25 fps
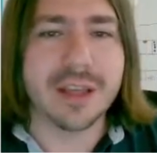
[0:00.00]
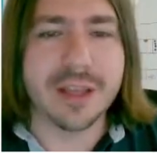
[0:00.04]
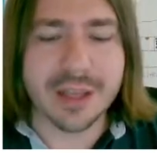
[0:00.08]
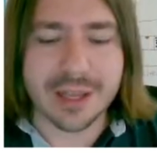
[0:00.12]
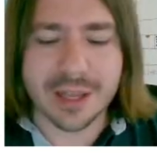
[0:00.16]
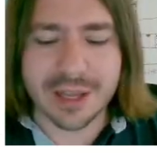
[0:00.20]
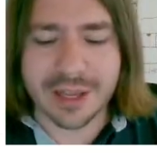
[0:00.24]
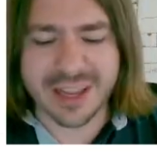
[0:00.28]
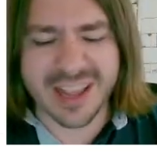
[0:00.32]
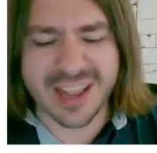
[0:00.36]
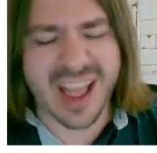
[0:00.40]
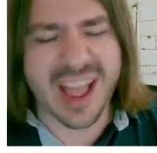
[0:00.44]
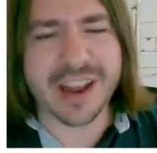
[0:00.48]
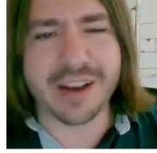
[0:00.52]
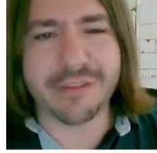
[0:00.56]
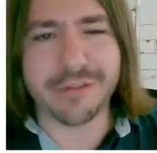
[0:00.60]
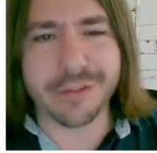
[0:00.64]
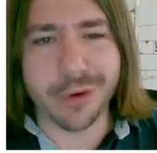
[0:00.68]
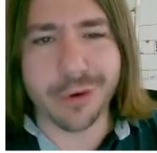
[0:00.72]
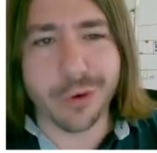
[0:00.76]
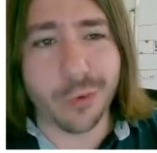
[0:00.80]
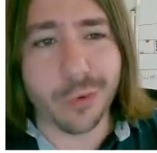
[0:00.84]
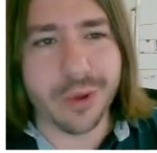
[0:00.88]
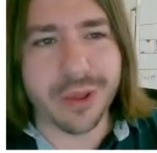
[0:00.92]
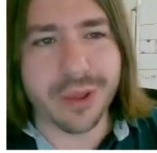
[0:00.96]
Uh, kind of
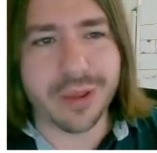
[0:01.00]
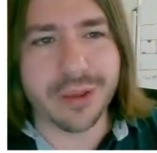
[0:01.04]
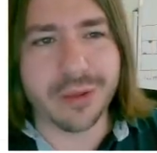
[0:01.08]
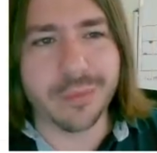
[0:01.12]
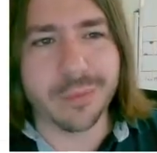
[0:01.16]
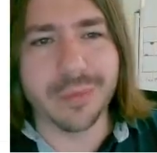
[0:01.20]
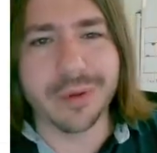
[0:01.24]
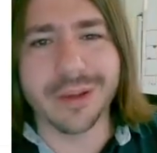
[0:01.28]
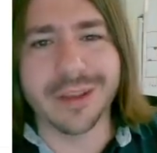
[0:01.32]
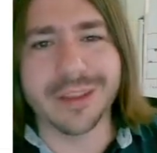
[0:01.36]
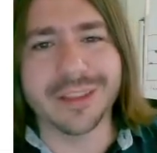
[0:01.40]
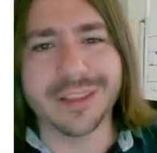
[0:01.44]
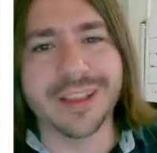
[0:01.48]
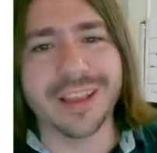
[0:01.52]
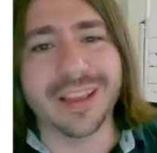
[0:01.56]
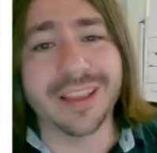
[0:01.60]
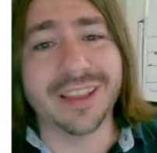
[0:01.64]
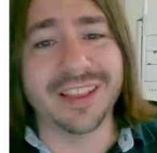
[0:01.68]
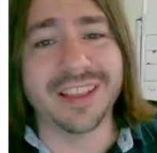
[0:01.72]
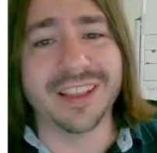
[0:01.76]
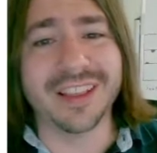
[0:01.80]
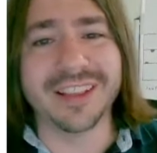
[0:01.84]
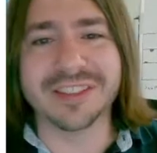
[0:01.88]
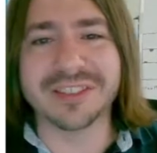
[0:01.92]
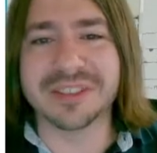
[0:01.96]
annoying, but
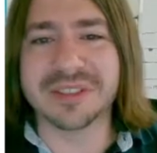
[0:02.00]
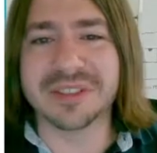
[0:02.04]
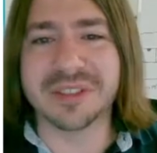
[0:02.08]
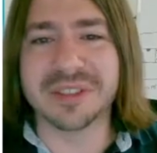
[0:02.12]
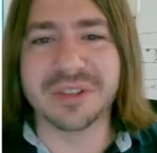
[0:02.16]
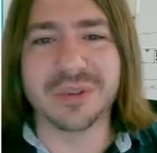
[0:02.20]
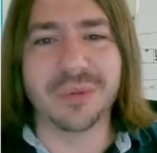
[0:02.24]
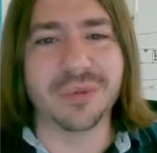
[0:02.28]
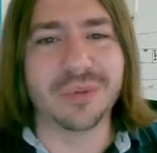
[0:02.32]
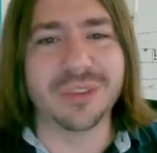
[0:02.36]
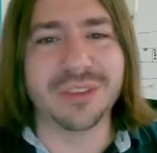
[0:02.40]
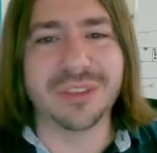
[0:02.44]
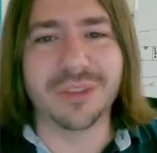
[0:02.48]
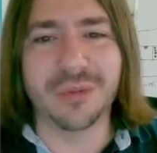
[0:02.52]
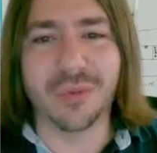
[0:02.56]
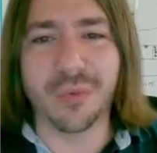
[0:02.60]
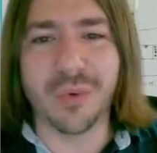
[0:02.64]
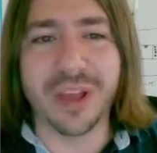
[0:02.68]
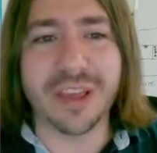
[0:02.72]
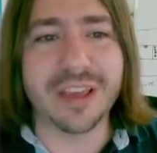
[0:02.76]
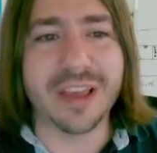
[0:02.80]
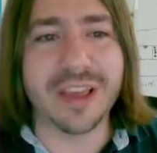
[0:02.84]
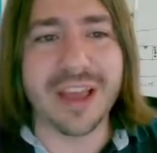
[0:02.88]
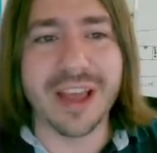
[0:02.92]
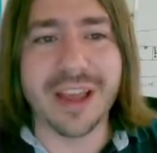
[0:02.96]
that's just the, the
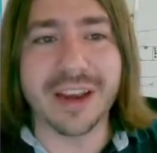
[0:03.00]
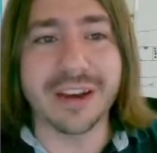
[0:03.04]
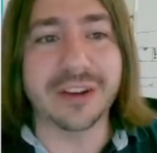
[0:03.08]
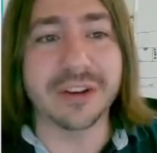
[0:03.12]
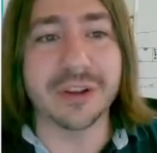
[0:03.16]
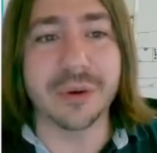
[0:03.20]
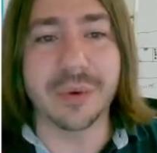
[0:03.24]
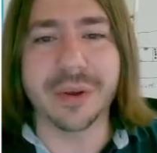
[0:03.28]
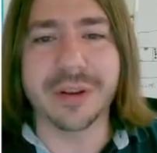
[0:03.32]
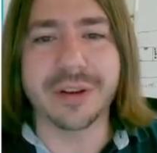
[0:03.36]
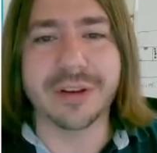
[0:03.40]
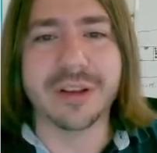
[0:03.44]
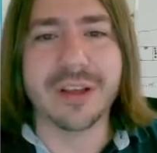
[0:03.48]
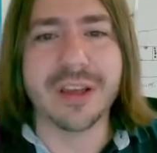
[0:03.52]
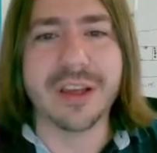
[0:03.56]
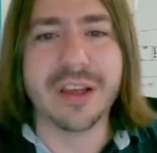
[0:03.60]
way you got to do it.